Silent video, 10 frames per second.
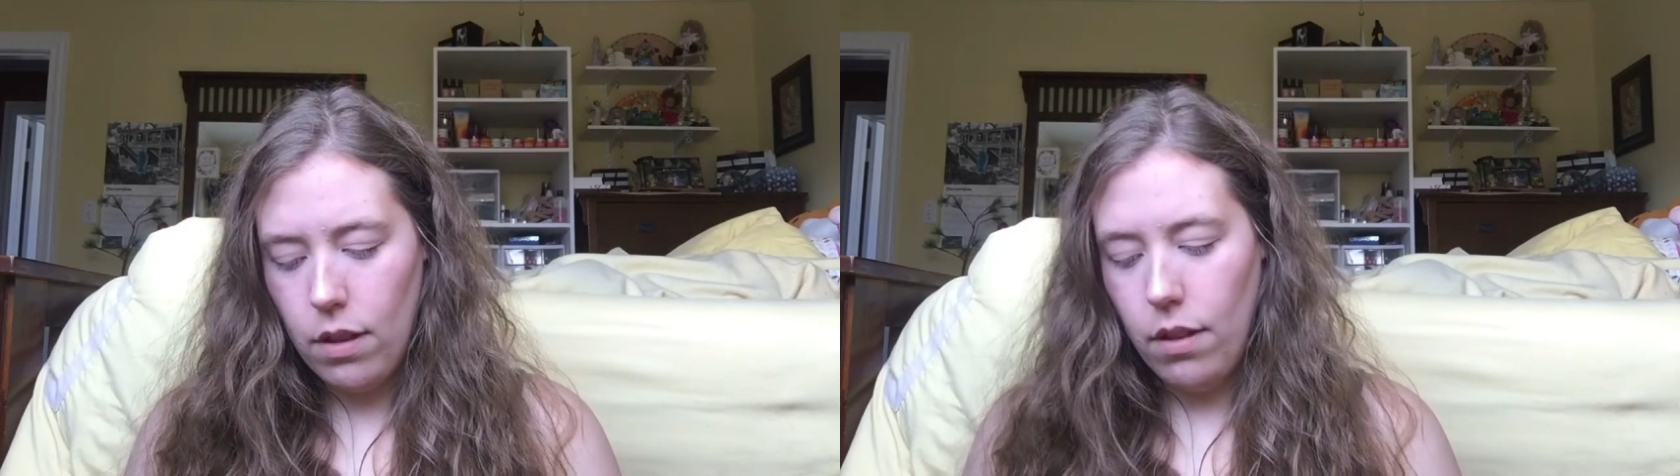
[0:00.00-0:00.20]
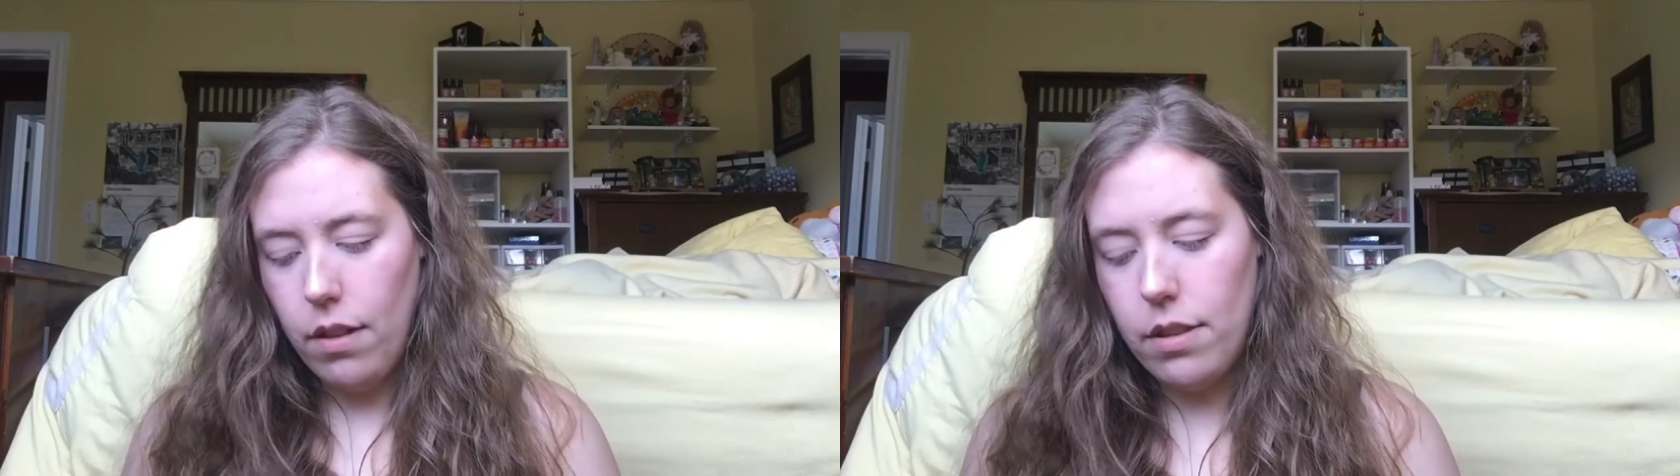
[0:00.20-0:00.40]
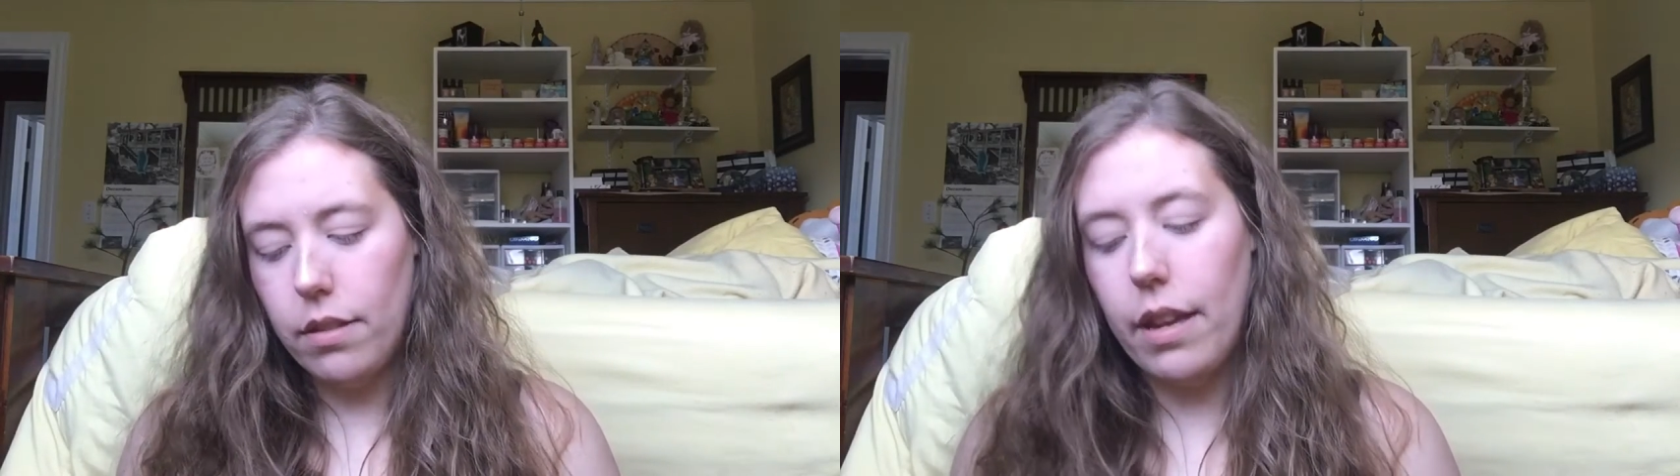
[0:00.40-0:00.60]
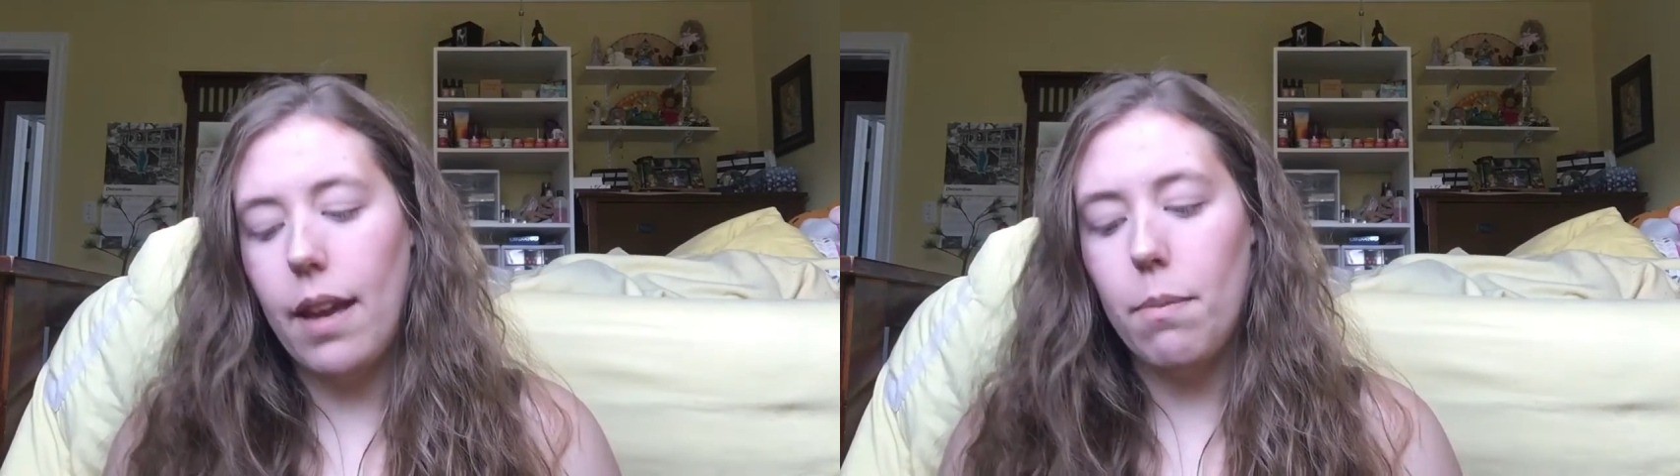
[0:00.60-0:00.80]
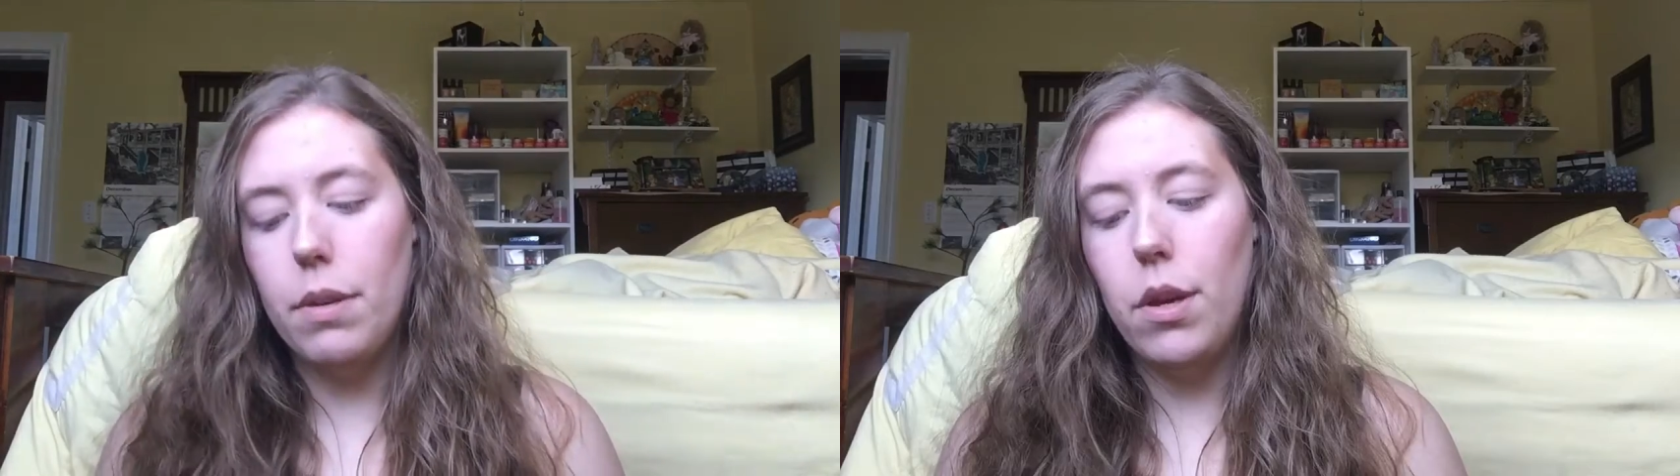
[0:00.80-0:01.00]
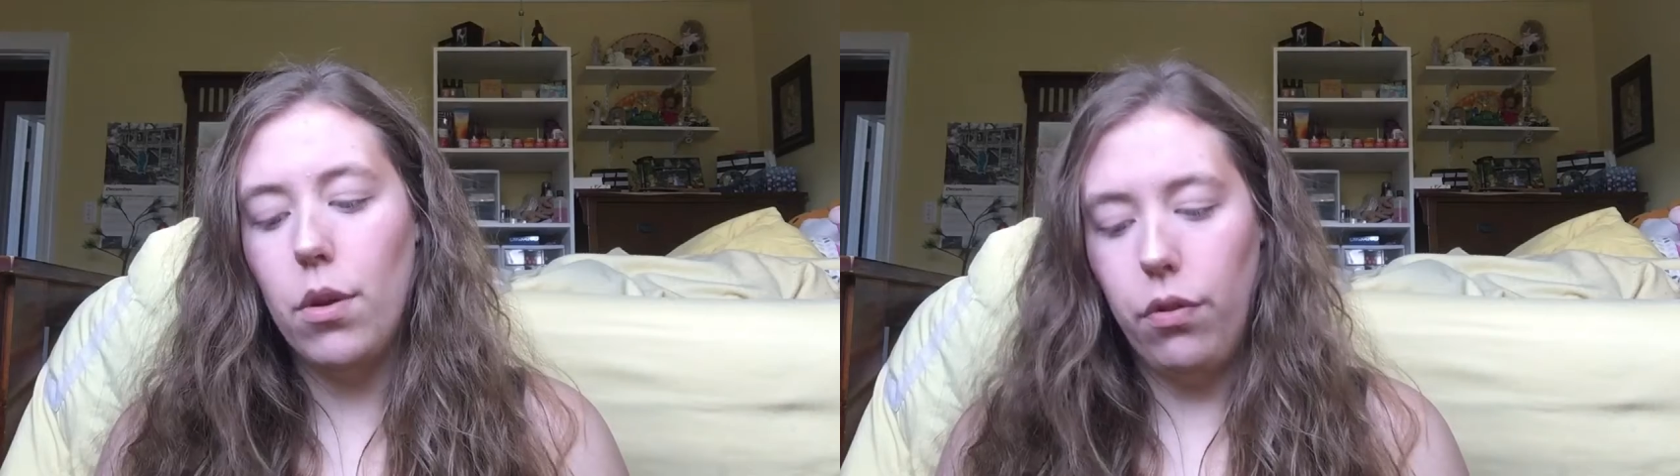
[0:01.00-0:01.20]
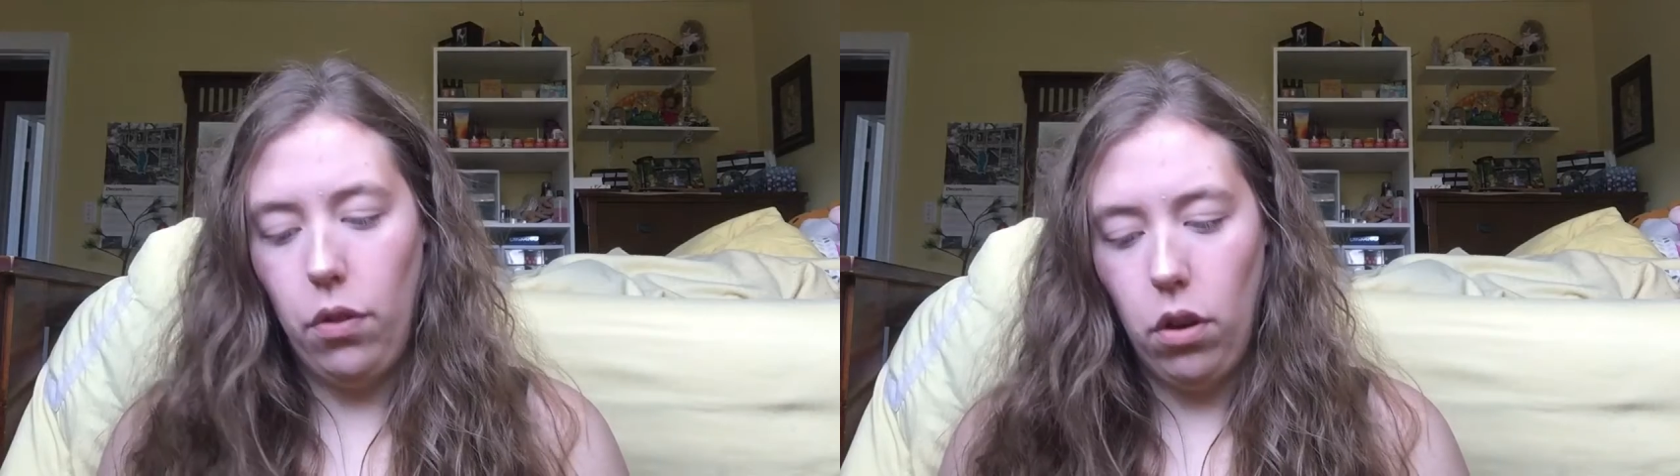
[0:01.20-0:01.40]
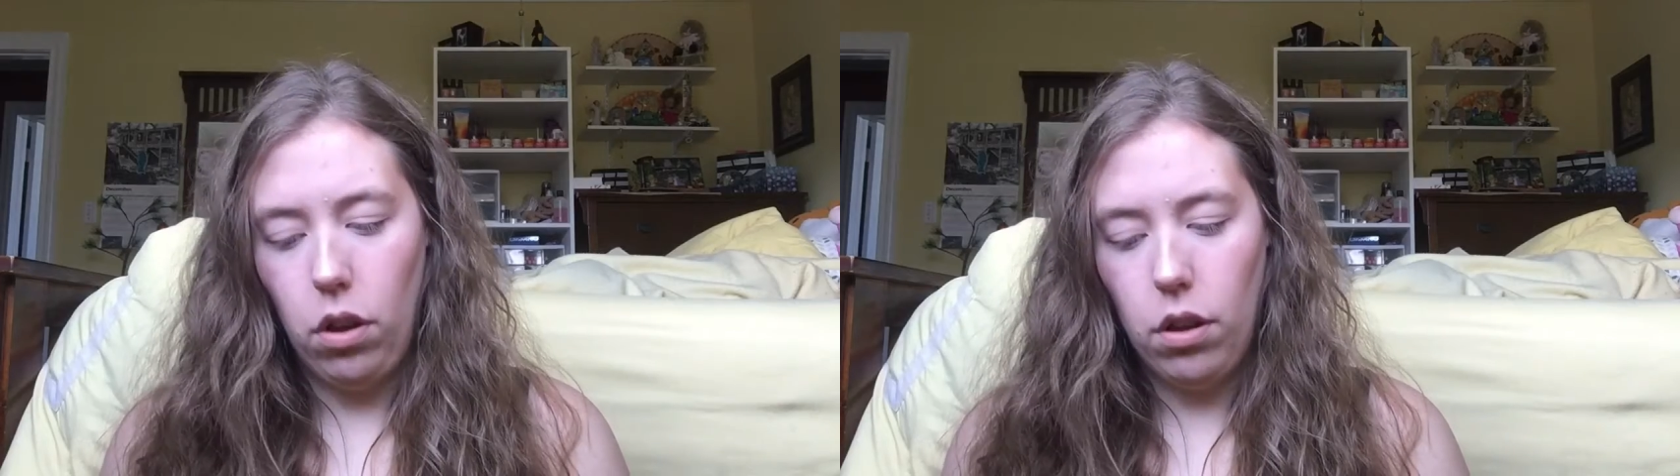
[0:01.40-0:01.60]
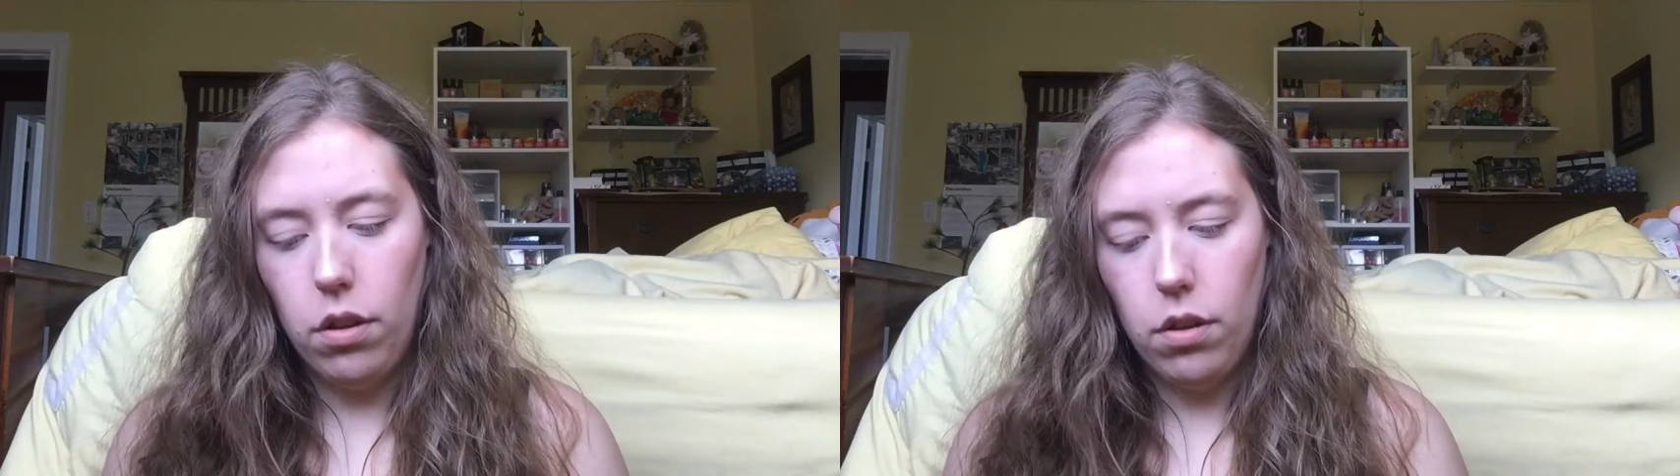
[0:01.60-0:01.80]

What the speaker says: This is a beautiful,